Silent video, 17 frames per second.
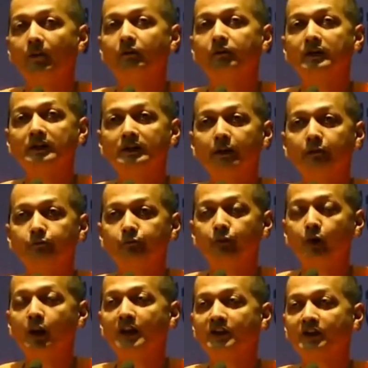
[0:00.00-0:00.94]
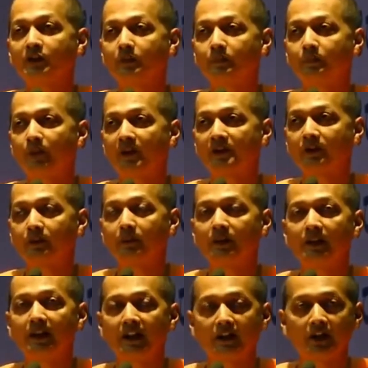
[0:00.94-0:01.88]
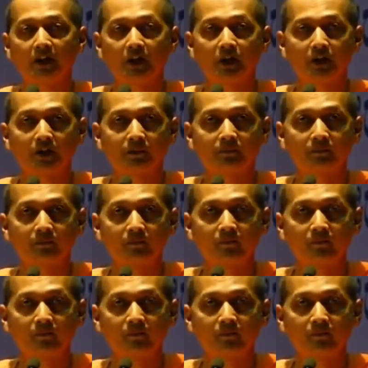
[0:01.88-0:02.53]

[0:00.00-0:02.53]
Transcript: with the fullest possible attention.